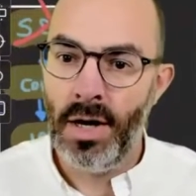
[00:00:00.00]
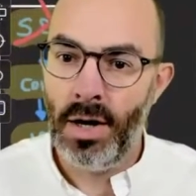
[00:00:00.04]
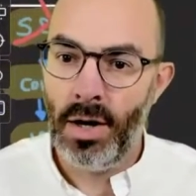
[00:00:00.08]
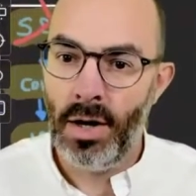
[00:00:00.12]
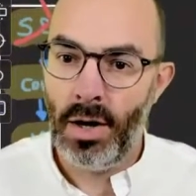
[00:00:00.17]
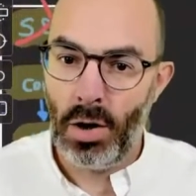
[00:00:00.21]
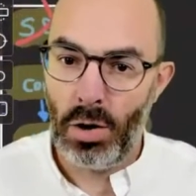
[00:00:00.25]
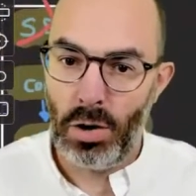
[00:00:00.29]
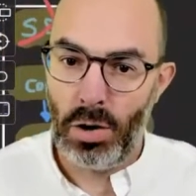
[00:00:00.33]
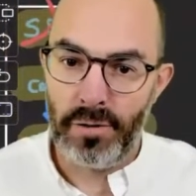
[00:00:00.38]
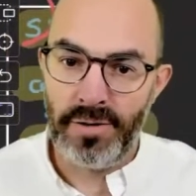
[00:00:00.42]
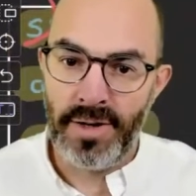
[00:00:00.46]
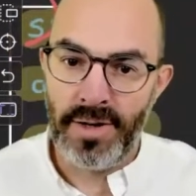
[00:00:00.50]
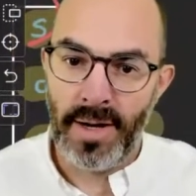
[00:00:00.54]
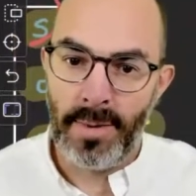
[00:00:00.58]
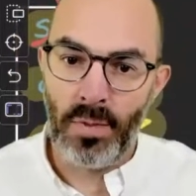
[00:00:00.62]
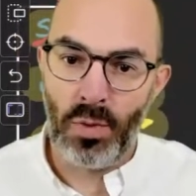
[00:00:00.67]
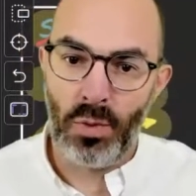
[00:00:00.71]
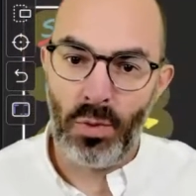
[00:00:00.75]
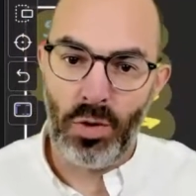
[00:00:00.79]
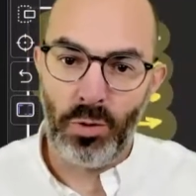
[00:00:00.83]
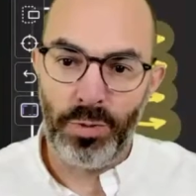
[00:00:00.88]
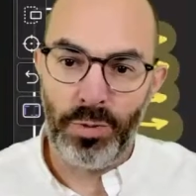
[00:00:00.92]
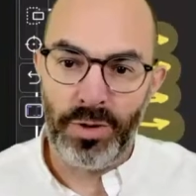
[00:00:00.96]
all of them
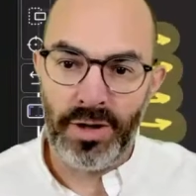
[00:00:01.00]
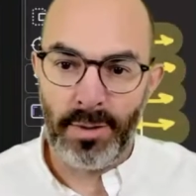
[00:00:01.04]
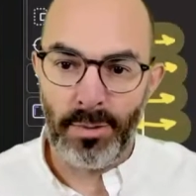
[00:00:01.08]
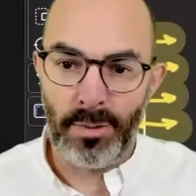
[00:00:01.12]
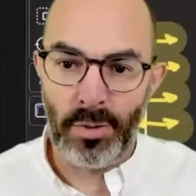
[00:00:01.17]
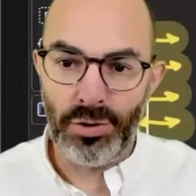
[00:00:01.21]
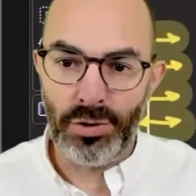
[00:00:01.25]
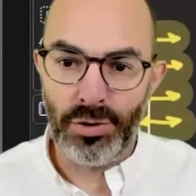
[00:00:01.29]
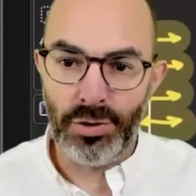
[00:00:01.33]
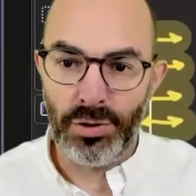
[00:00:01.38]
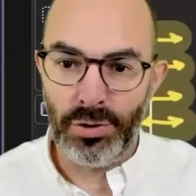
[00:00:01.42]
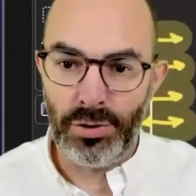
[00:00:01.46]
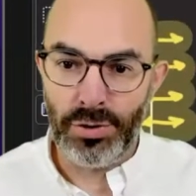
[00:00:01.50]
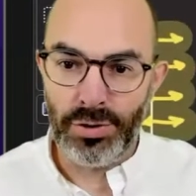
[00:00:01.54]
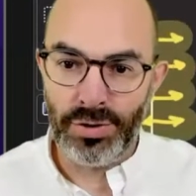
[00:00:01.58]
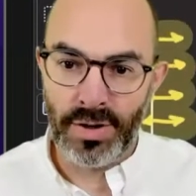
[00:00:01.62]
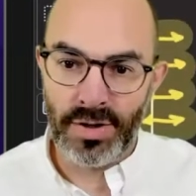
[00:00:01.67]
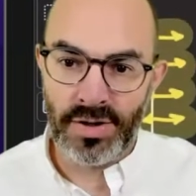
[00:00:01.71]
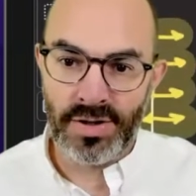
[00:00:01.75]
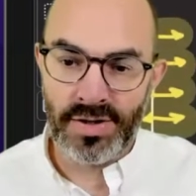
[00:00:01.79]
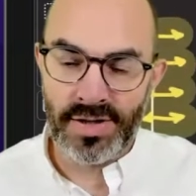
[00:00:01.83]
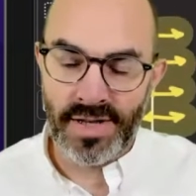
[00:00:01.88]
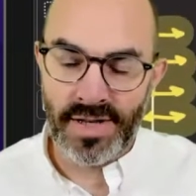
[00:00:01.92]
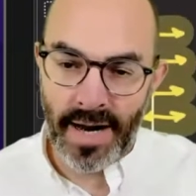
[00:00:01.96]
will be able to use the
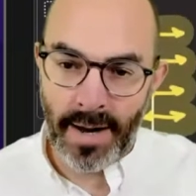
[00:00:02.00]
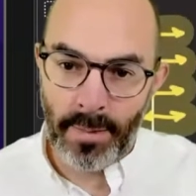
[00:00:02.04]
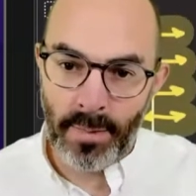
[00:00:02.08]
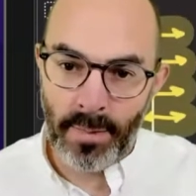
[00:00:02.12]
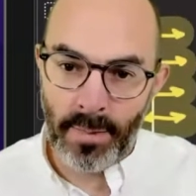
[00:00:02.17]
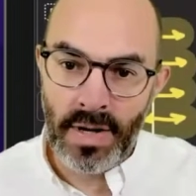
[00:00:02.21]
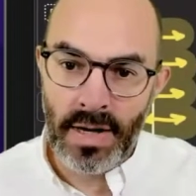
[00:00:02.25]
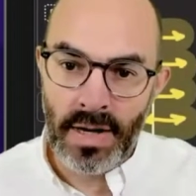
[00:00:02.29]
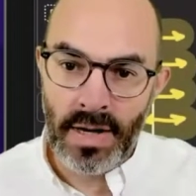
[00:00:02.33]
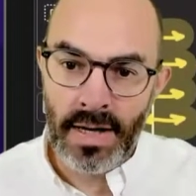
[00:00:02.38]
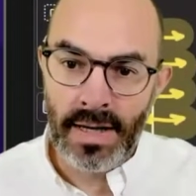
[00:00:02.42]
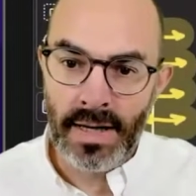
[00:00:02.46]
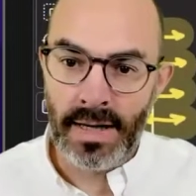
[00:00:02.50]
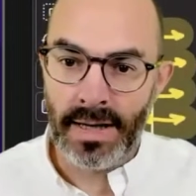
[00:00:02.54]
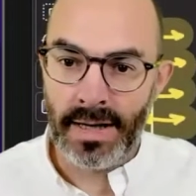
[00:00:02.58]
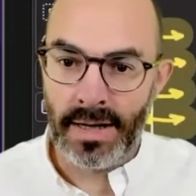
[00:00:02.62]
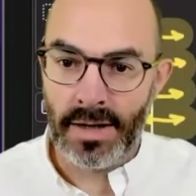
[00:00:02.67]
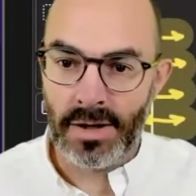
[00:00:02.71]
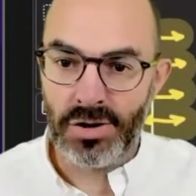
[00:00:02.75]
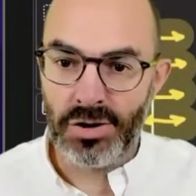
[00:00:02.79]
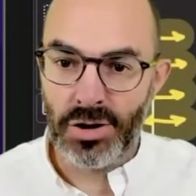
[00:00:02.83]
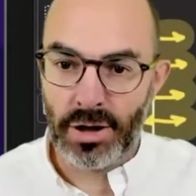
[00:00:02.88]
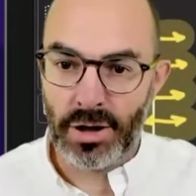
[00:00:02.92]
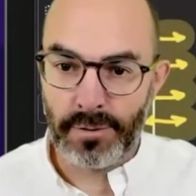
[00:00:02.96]
same
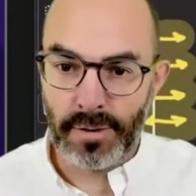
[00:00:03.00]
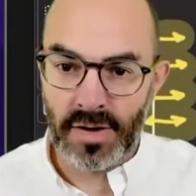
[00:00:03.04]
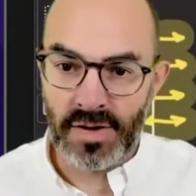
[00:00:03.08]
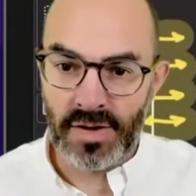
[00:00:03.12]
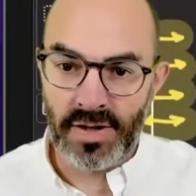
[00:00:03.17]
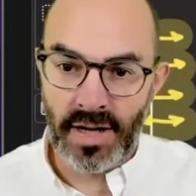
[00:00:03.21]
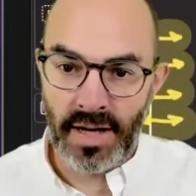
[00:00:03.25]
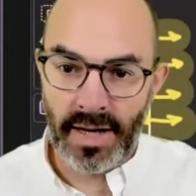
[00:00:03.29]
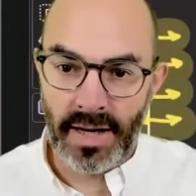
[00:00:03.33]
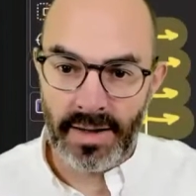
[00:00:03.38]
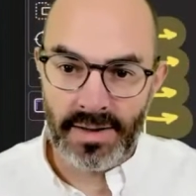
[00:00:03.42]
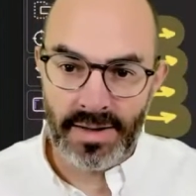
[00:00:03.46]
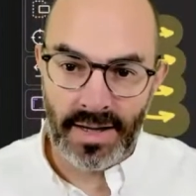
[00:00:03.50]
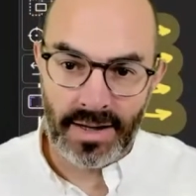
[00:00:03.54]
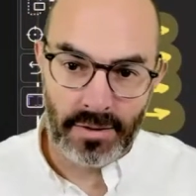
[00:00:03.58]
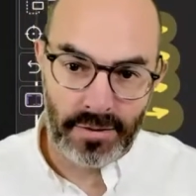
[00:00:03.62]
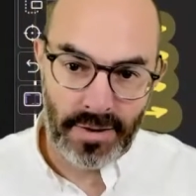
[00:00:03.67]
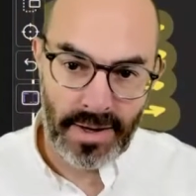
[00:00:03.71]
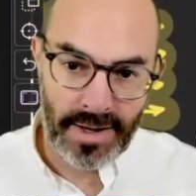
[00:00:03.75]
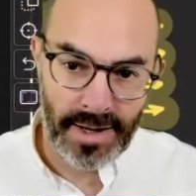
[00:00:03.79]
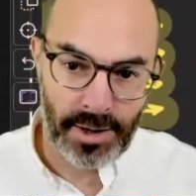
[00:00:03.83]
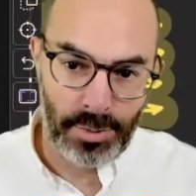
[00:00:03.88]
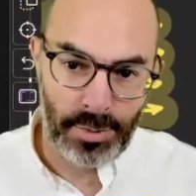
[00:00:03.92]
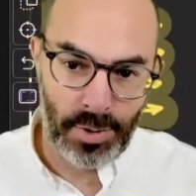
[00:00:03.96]
server-side
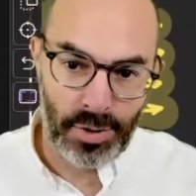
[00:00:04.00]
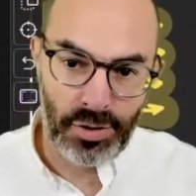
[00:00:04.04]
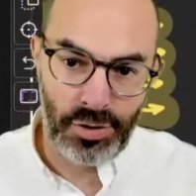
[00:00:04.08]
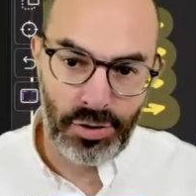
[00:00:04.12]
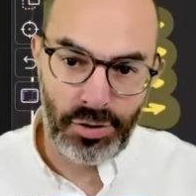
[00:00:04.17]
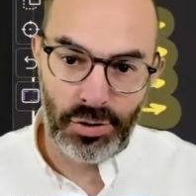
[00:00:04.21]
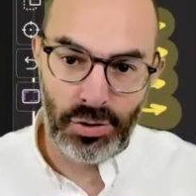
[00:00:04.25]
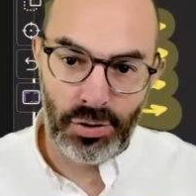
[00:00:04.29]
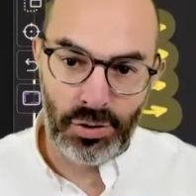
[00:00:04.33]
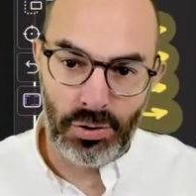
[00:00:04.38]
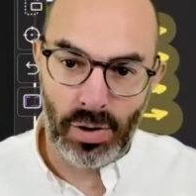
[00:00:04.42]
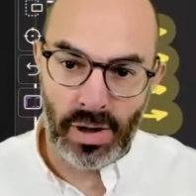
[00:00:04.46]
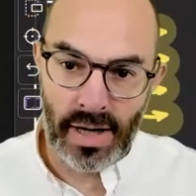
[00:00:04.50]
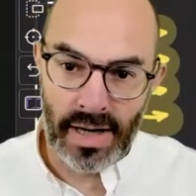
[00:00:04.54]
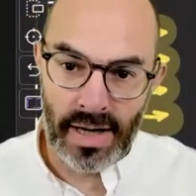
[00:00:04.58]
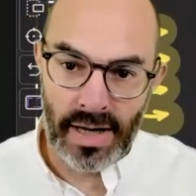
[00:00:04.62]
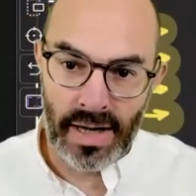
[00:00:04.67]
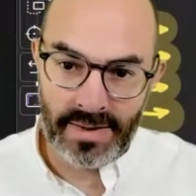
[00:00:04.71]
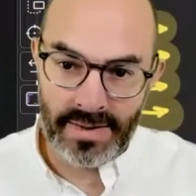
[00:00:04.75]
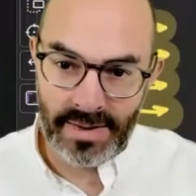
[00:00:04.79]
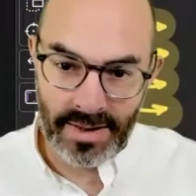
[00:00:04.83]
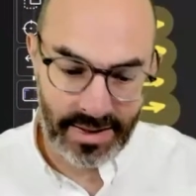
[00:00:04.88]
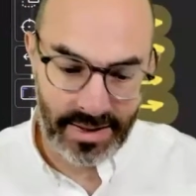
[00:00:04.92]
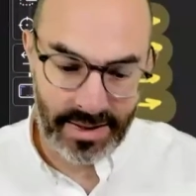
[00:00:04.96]
environment to
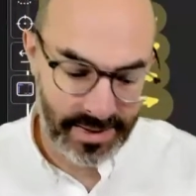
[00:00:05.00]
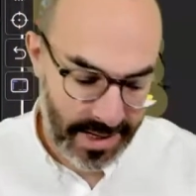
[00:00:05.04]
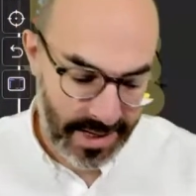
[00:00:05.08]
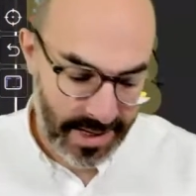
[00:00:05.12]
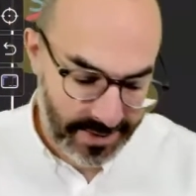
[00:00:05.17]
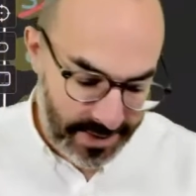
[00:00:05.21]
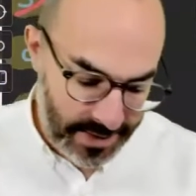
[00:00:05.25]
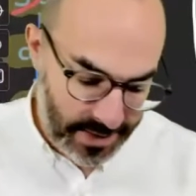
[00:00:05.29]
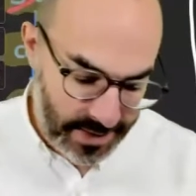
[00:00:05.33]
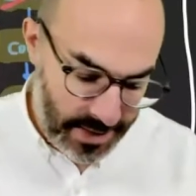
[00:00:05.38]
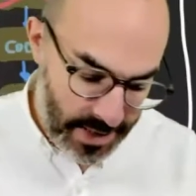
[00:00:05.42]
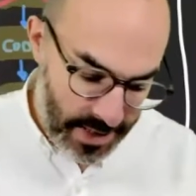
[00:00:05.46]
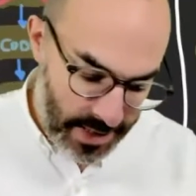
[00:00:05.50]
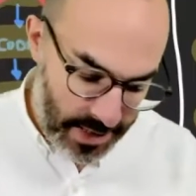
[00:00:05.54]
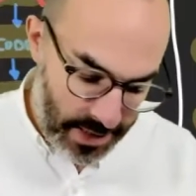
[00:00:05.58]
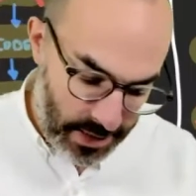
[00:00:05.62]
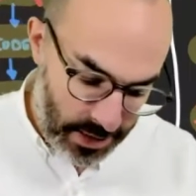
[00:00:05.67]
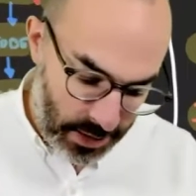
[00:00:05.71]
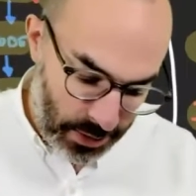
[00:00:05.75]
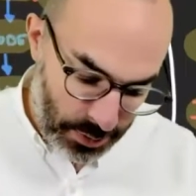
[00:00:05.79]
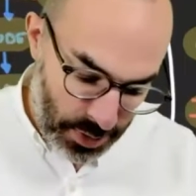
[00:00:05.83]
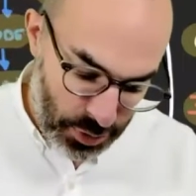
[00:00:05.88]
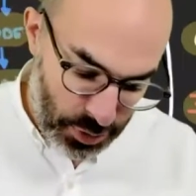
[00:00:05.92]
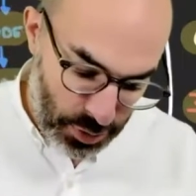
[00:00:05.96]
collect data,
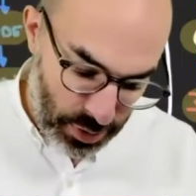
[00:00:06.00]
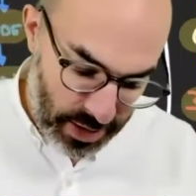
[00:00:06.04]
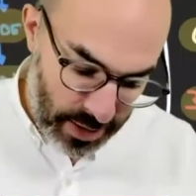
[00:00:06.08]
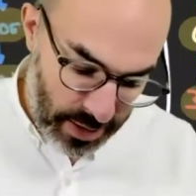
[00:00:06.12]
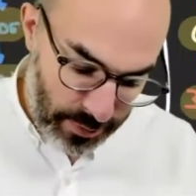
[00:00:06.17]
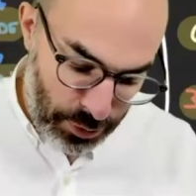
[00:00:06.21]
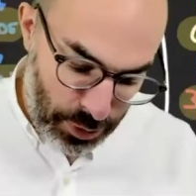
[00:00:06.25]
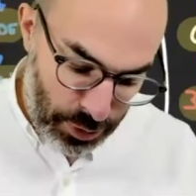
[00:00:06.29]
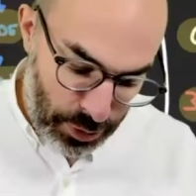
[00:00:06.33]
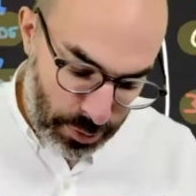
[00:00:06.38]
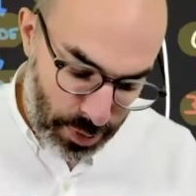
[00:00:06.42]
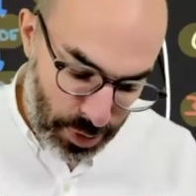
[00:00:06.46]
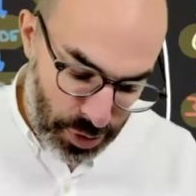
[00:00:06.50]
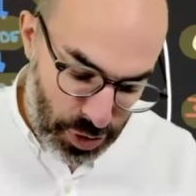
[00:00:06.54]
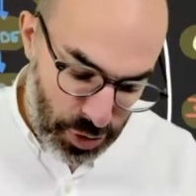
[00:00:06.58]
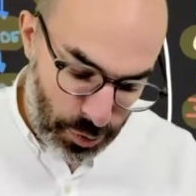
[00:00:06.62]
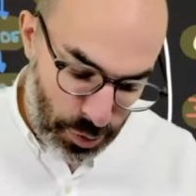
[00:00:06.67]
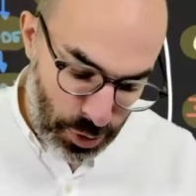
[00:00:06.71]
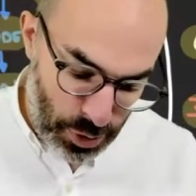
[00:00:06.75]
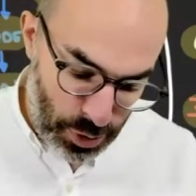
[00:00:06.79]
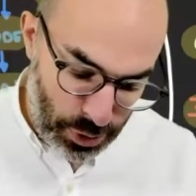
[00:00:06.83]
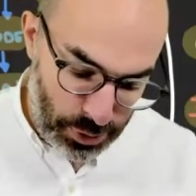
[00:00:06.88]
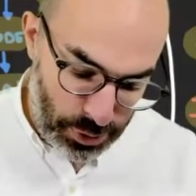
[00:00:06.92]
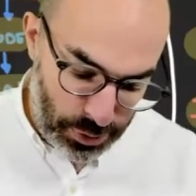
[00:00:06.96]
which will give you much
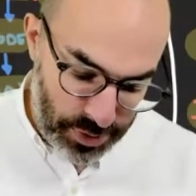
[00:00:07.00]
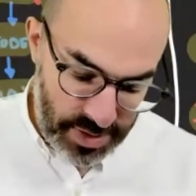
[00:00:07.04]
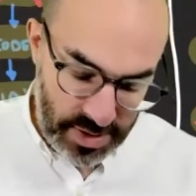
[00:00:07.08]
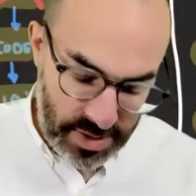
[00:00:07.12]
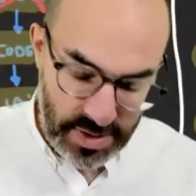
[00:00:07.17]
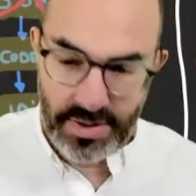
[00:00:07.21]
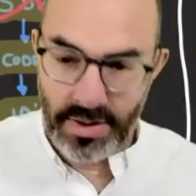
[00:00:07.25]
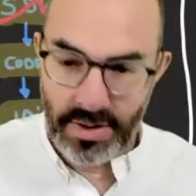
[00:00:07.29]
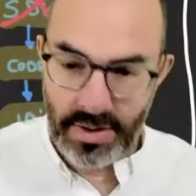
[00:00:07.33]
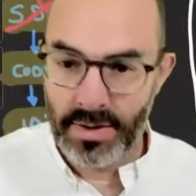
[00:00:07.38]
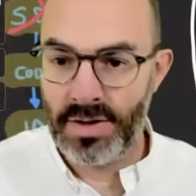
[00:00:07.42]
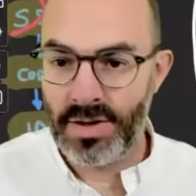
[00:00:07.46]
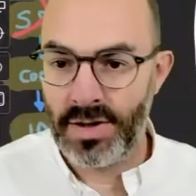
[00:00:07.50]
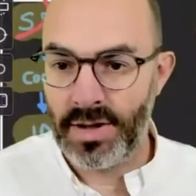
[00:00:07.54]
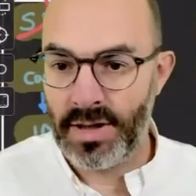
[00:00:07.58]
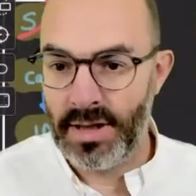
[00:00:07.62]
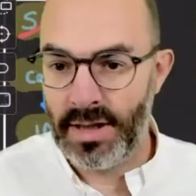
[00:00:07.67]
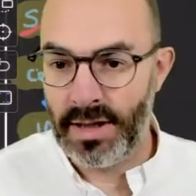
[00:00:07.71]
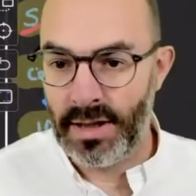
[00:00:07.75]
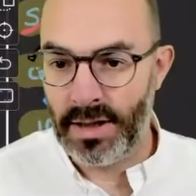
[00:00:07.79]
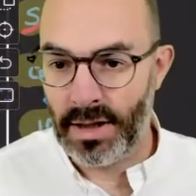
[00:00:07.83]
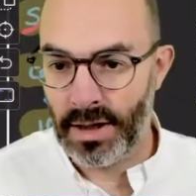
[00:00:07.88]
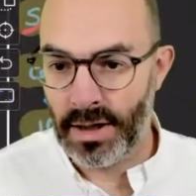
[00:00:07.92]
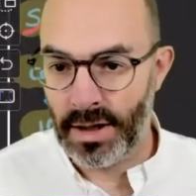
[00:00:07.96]
more
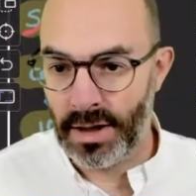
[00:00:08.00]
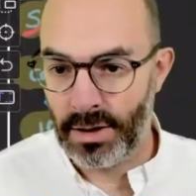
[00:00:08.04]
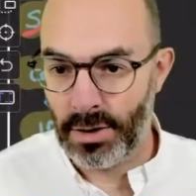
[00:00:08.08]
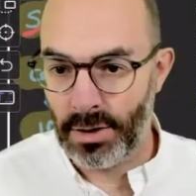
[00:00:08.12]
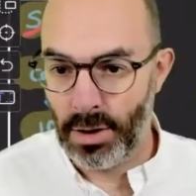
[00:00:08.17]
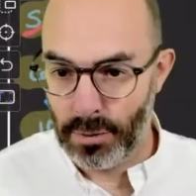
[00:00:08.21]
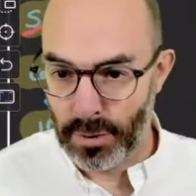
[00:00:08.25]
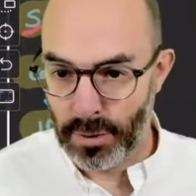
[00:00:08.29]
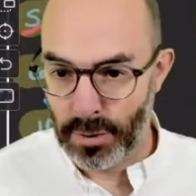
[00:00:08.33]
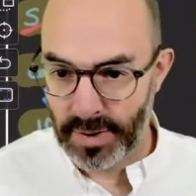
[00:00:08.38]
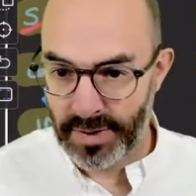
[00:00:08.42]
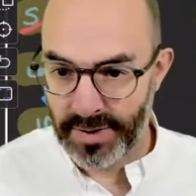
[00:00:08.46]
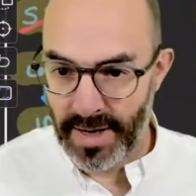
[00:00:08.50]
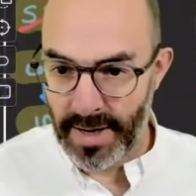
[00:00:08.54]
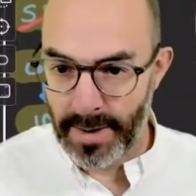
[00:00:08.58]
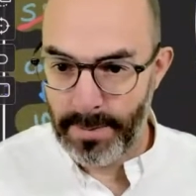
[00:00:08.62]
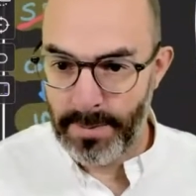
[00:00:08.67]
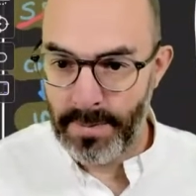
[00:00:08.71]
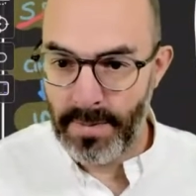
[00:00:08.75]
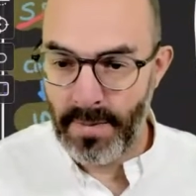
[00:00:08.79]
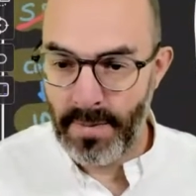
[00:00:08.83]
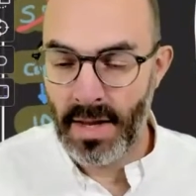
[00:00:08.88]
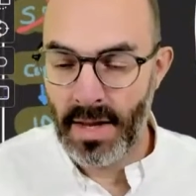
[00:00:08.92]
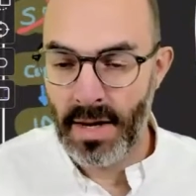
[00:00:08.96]
consistency over
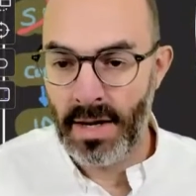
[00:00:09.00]
time.